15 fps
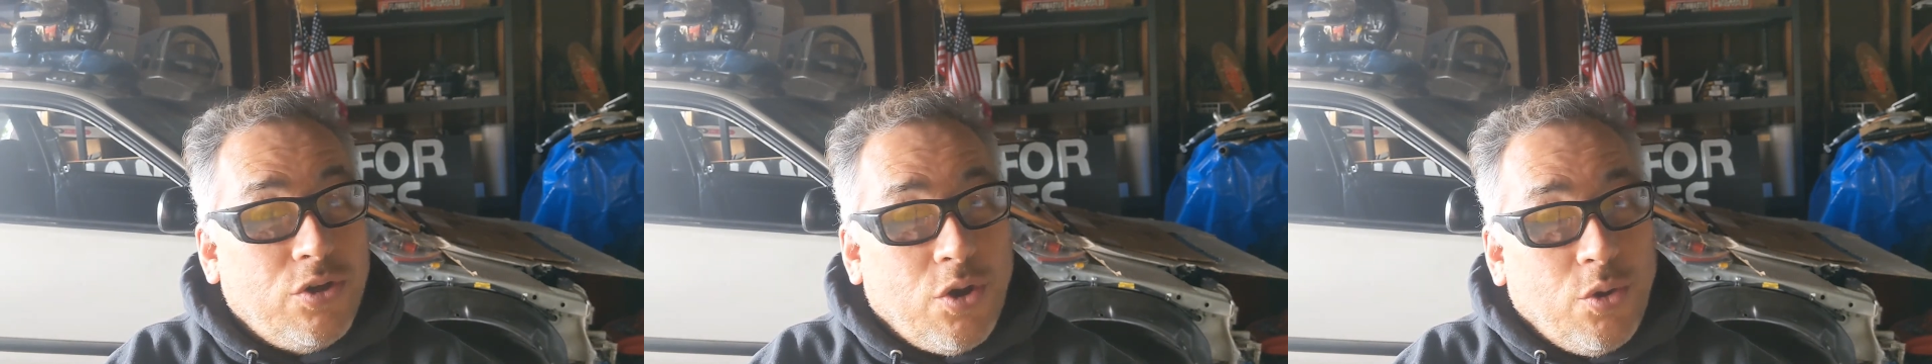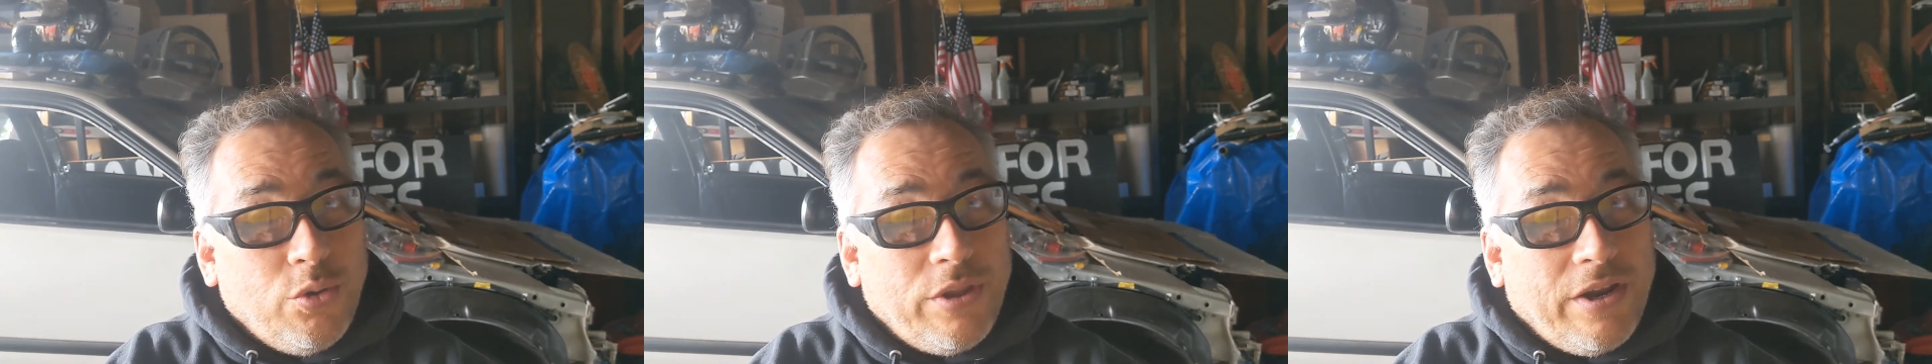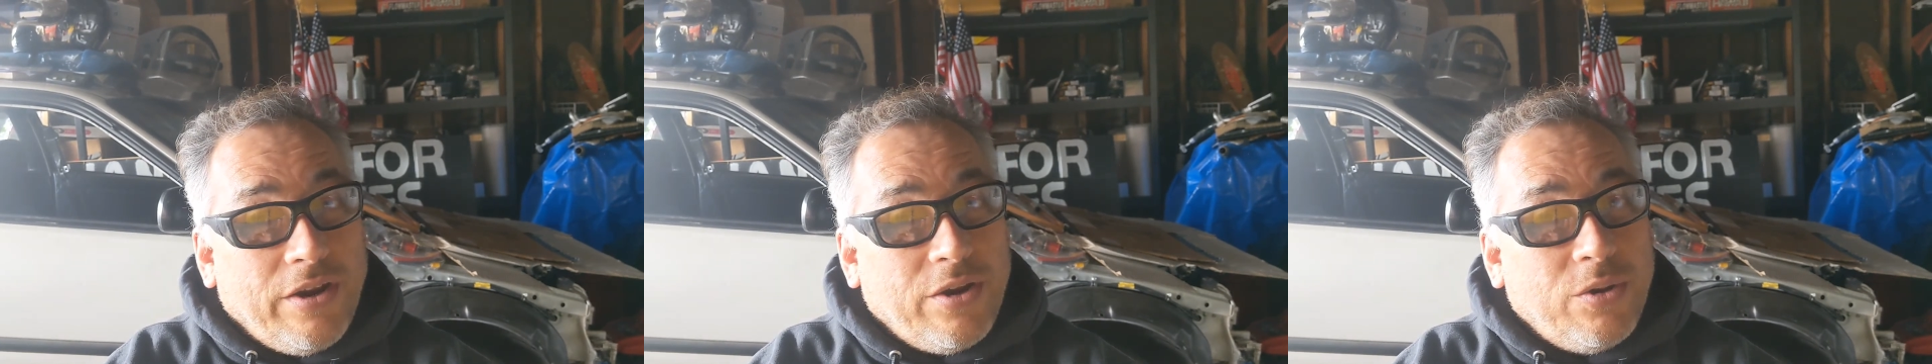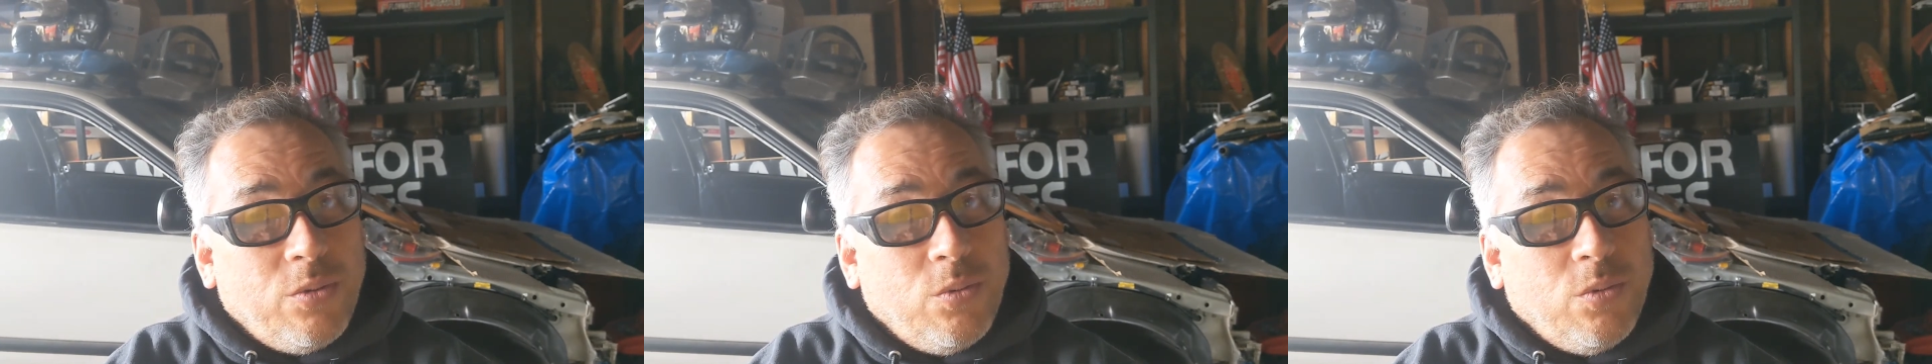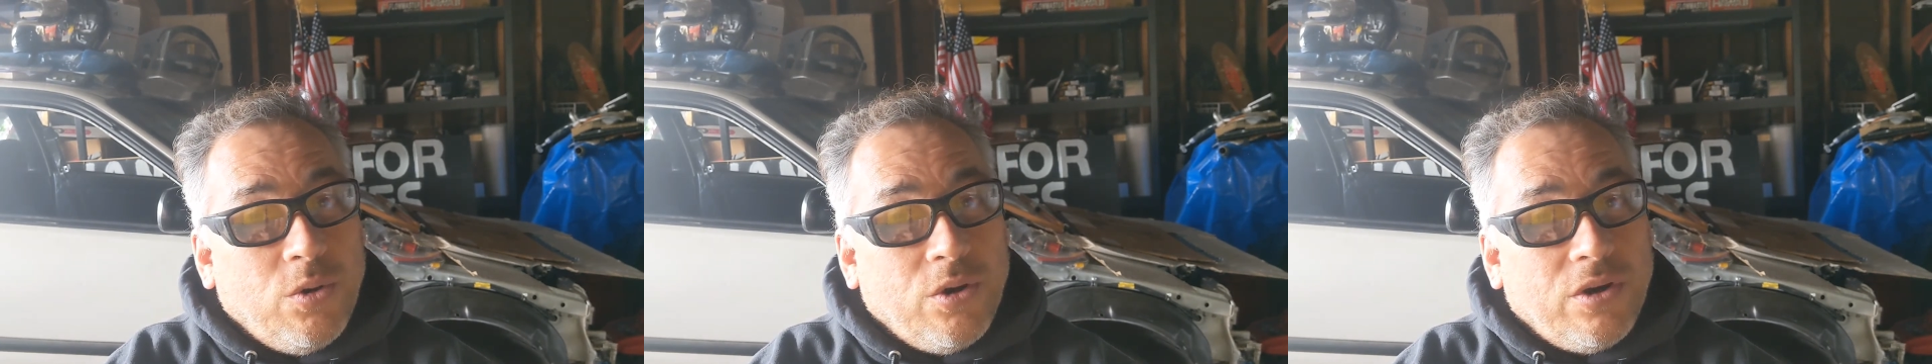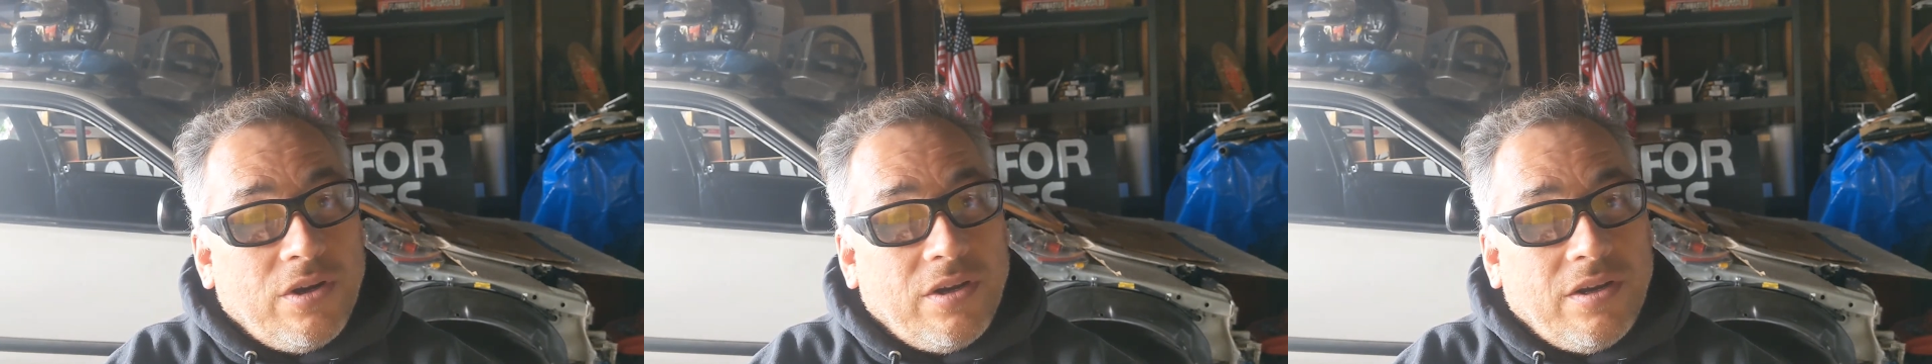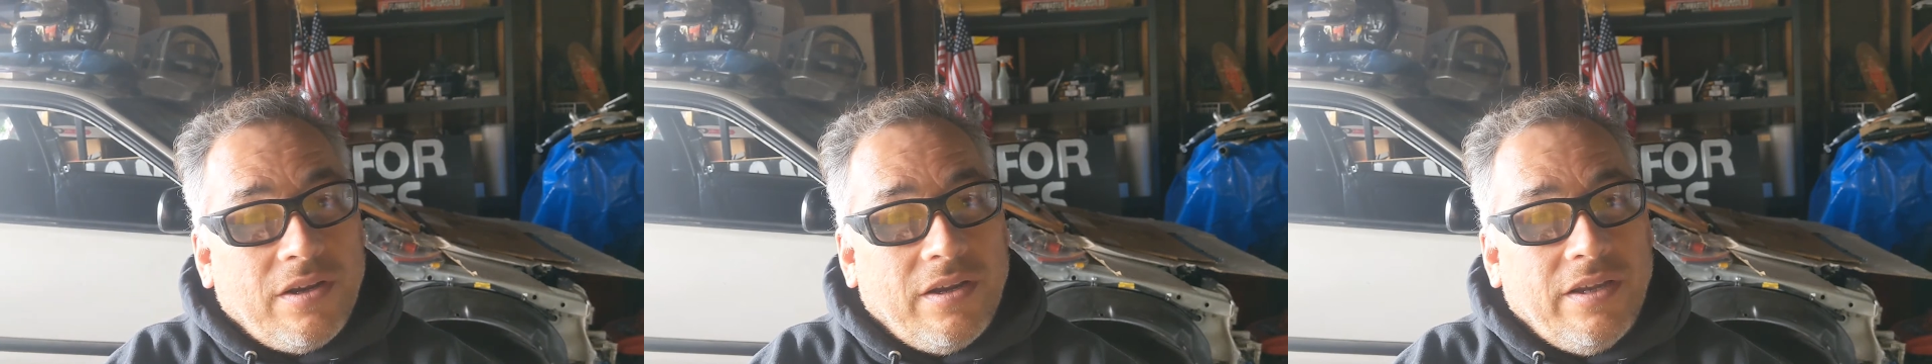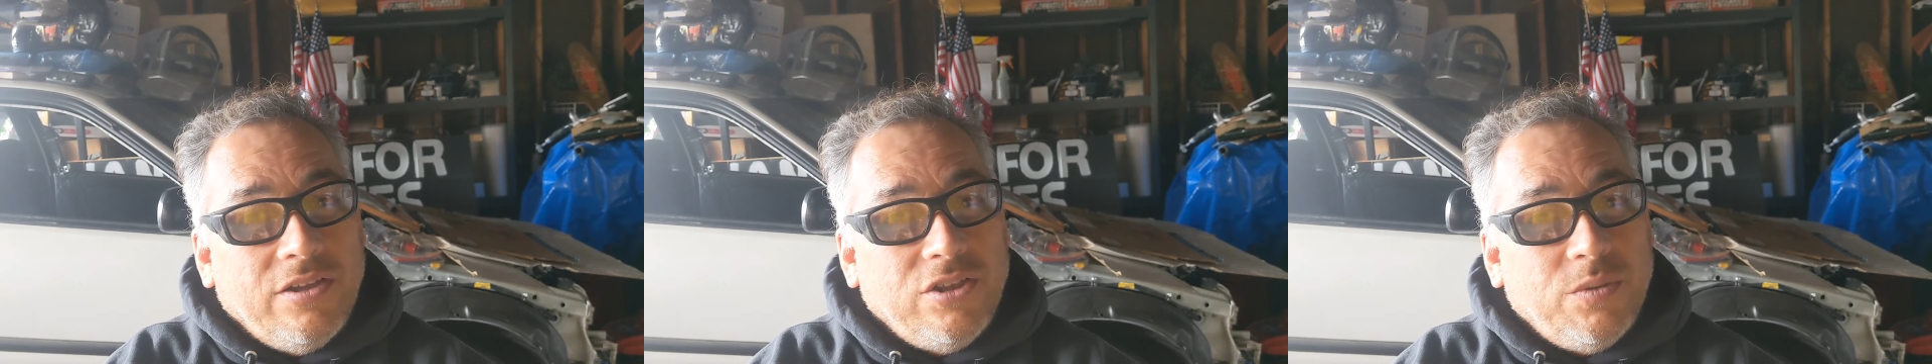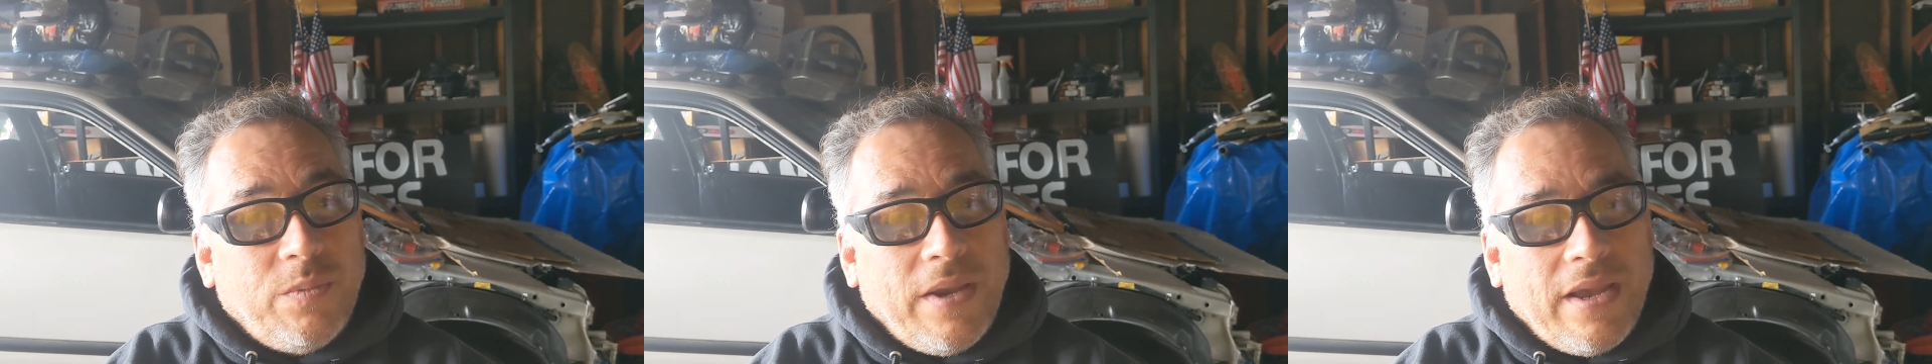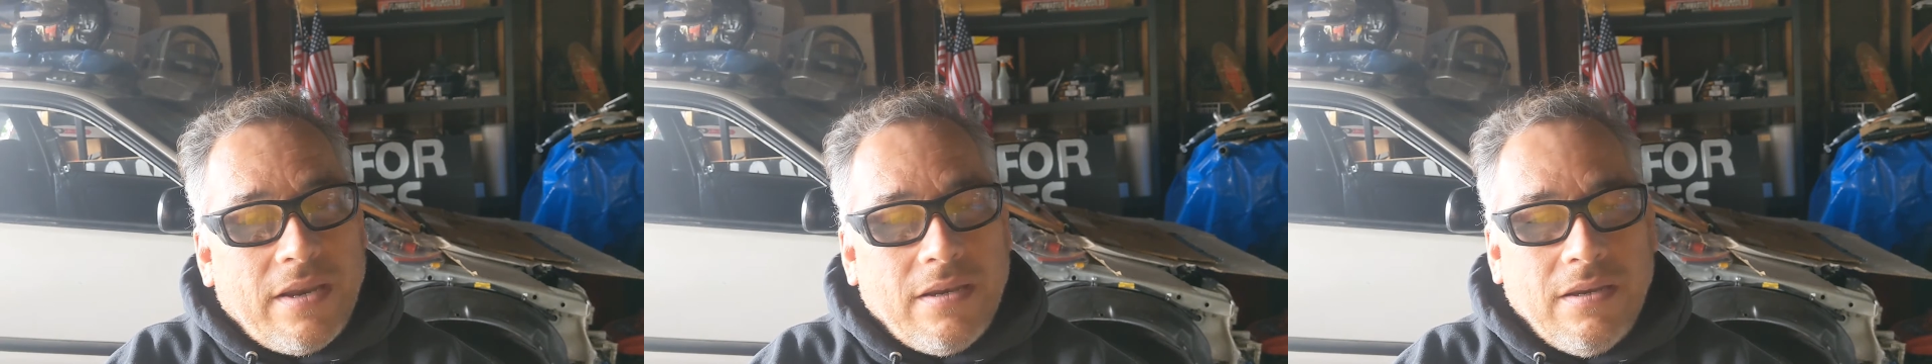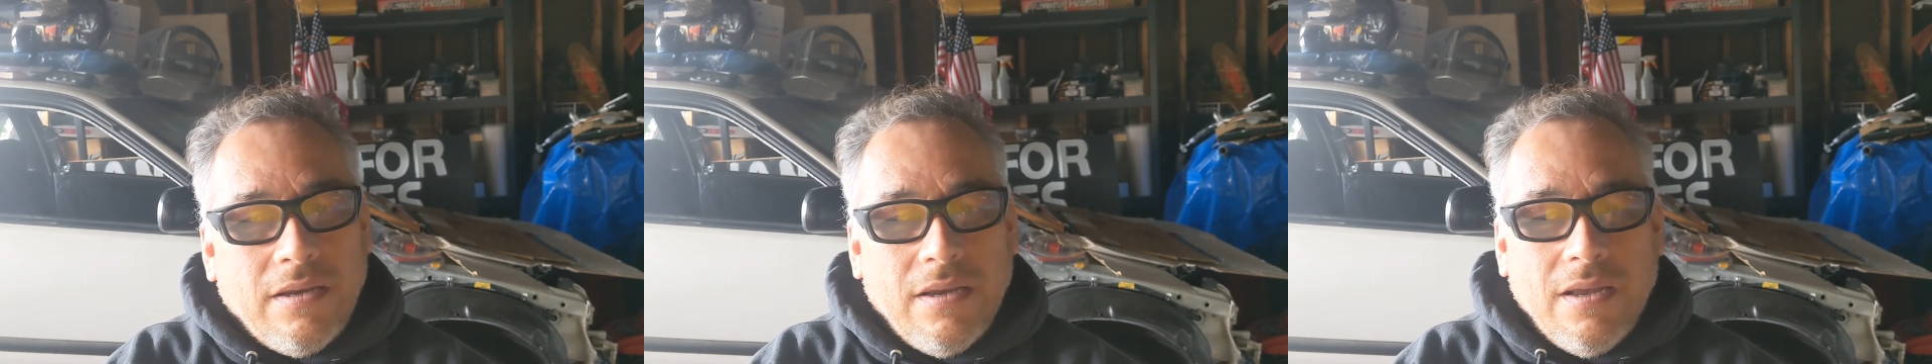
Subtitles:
go there and work in Japan.